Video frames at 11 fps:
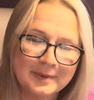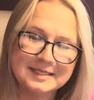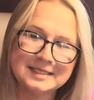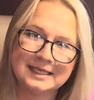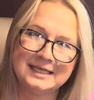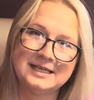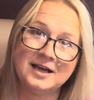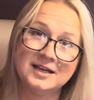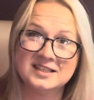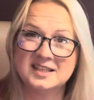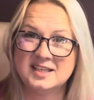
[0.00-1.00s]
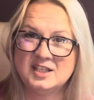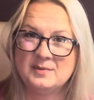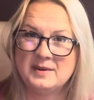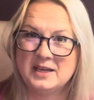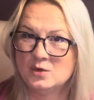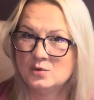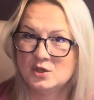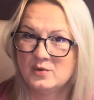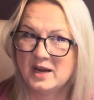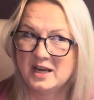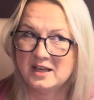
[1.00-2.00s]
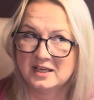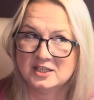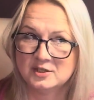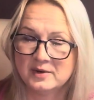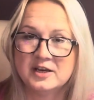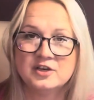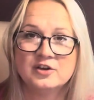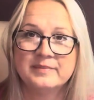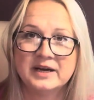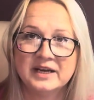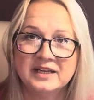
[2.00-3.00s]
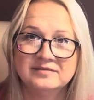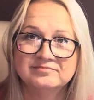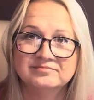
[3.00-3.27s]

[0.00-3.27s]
basically kind of says to me, you'll do anything to earn your money.